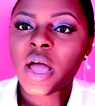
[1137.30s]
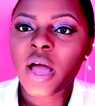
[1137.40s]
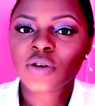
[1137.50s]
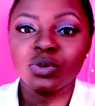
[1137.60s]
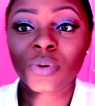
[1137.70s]

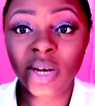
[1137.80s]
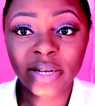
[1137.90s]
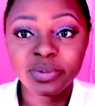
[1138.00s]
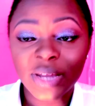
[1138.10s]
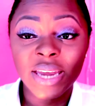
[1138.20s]
I was
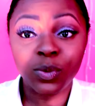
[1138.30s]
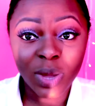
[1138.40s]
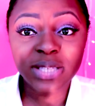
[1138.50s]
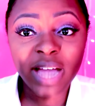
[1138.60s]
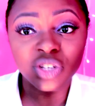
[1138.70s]
recording and it
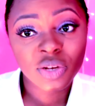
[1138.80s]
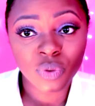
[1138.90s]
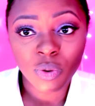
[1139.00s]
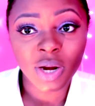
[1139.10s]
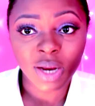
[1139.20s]
was actually
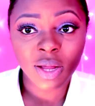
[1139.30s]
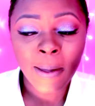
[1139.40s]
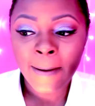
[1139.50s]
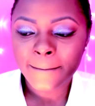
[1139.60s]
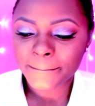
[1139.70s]
recording,
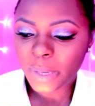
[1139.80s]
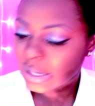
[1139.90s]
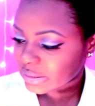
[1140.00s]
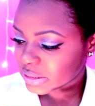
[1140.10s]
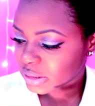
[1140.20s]

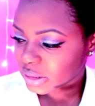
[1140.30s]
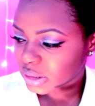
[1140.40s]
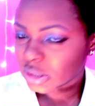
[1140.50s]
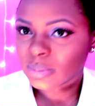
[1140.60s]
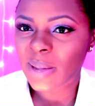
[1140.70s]
but
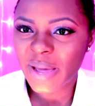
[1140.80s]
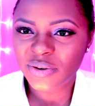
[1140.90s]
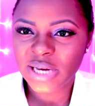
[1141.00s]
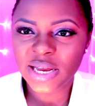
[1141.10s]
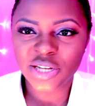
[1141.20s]
my
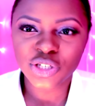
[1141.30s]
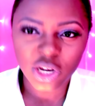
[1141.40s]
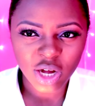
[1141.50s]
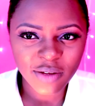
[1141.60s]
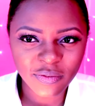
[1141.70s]
battery died and it shut
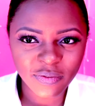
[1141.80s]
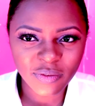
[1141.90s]
off.